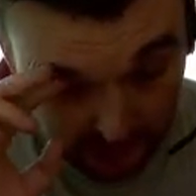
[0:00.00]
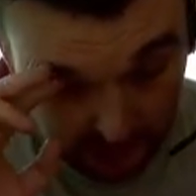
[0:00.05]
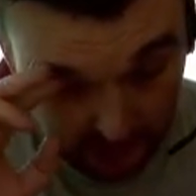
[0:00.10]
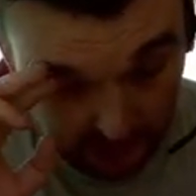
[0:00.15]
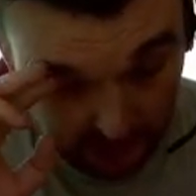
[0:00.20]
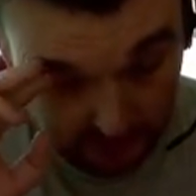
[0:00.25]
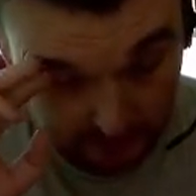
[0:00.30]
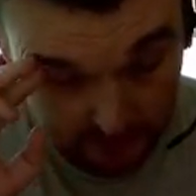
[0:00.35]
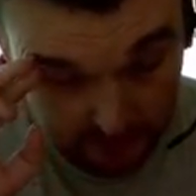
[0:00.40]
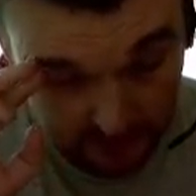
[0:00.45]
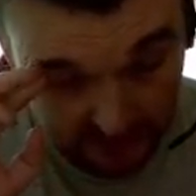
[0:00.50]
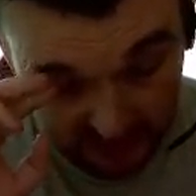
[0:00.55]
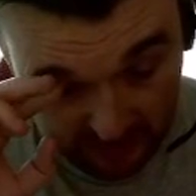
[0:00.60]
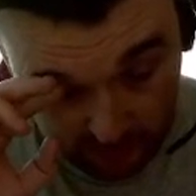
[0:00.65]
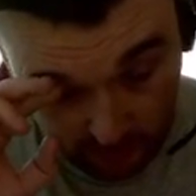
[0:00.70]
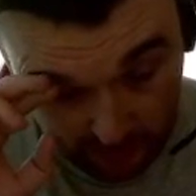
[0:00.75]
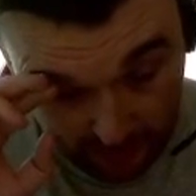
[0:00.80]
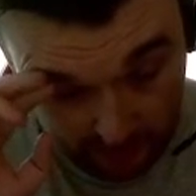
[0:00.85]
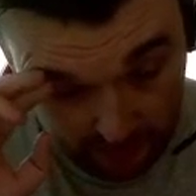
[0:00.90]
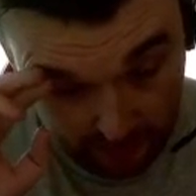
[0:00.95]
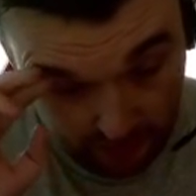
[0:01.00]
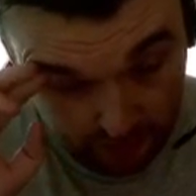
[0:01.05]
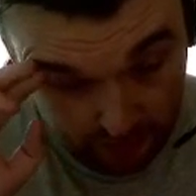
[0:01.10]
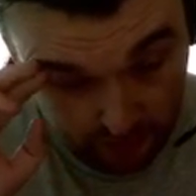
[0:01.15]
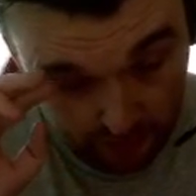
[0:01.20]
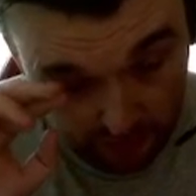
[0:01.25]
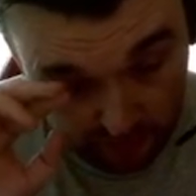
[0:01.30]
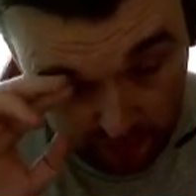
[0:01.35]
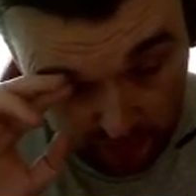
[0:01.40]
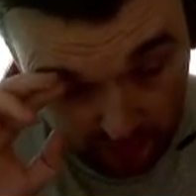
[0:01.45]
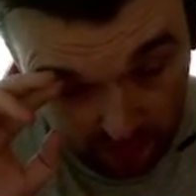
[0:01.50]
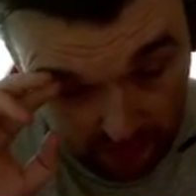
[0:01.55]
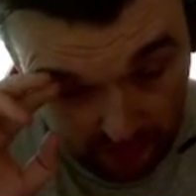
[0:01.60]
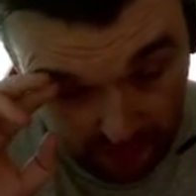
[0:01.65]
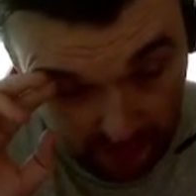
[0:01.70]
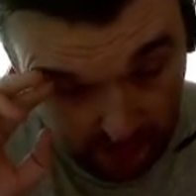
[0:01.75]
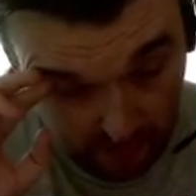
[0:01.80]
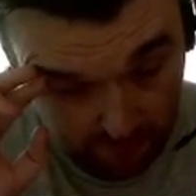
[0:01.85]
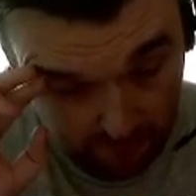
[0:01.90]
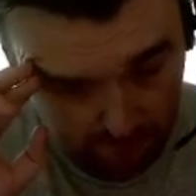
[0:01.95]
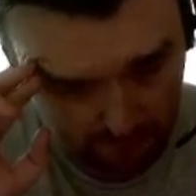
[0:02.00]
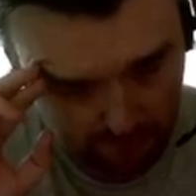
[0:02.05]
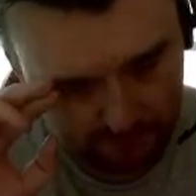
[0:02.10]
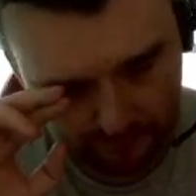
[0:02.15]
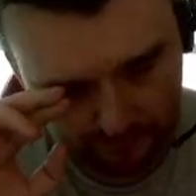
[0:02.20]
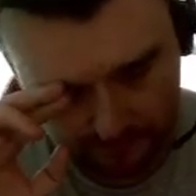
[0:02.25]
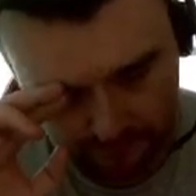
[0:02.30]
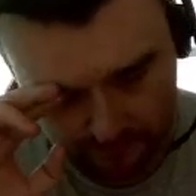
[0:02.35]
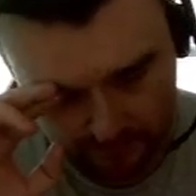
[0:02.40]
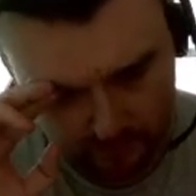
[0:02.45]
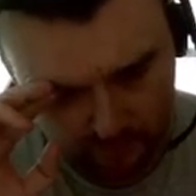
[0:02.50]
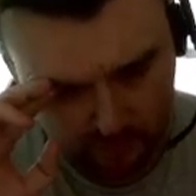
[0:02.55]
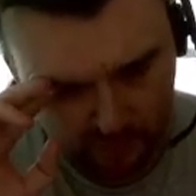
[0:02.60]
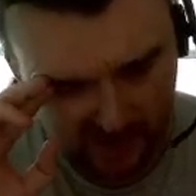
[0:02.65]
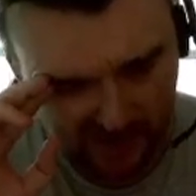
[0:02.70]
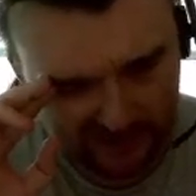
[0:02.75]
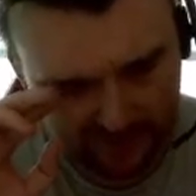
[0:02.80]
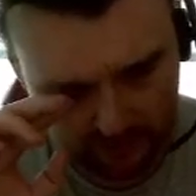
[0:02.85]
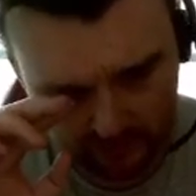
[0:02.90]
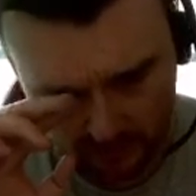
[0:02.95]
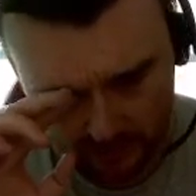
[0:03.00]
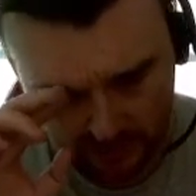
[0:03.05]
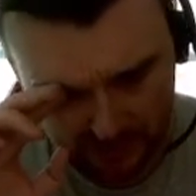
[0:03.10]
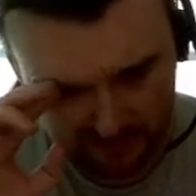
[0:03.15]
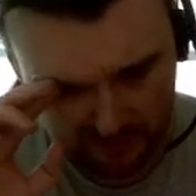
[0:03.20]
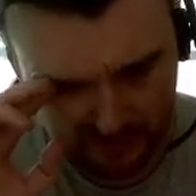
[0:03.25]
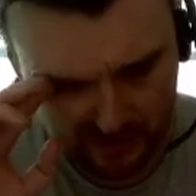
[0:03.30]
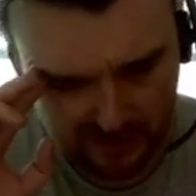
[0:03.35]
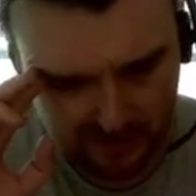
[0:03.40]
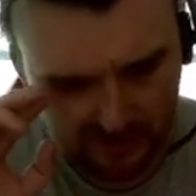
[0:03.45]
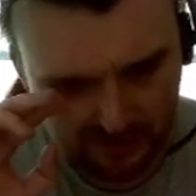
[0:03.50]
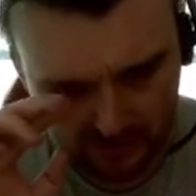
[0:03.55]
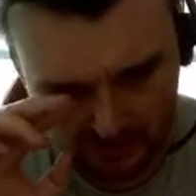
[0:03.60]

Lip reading: So that's quite unusual from what I can remember.